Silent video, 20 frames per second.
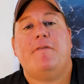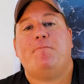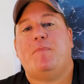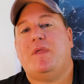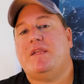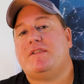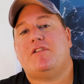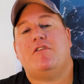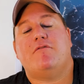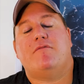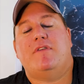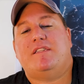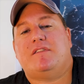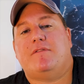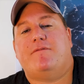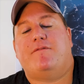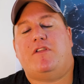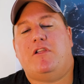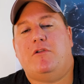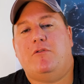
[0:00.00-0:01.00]
there's no
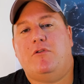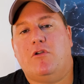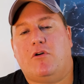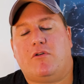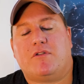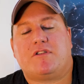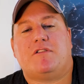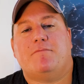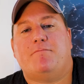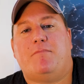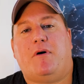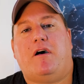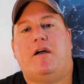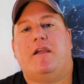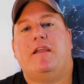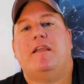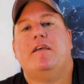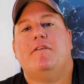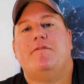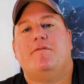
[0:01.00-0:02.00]
reason for you not to
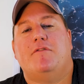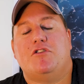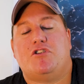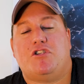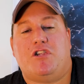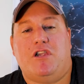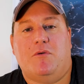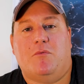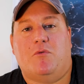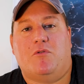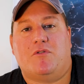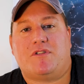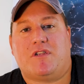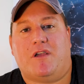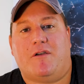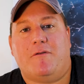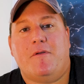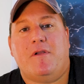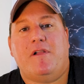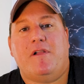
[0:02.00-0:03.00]
buy the Shearwater.